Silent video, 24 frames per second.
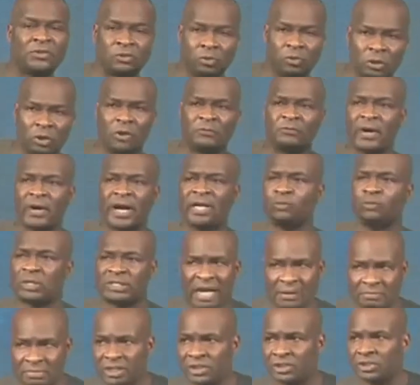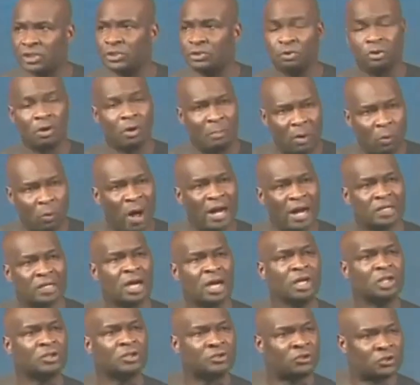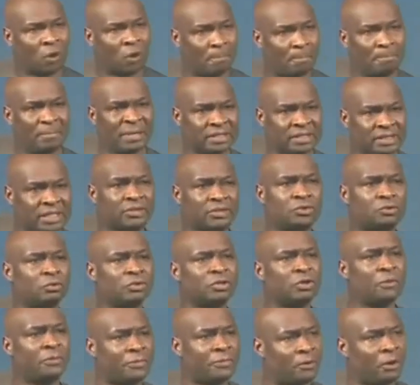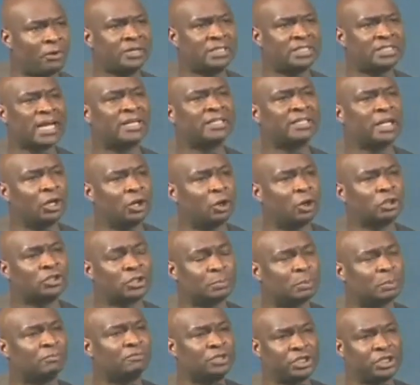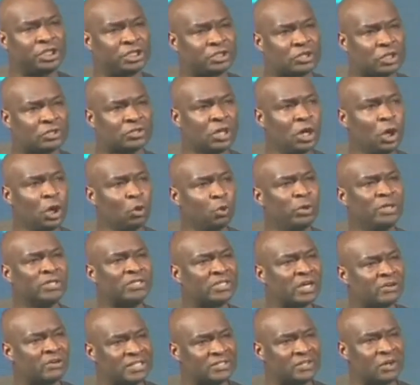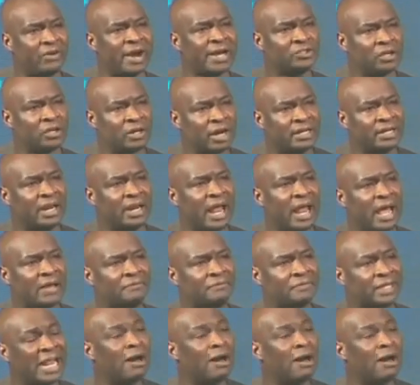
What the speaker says: do not forget what I'm teaching you. Number one, submitting to the authority and the lordship of Jesus, who is the resurrection and the life.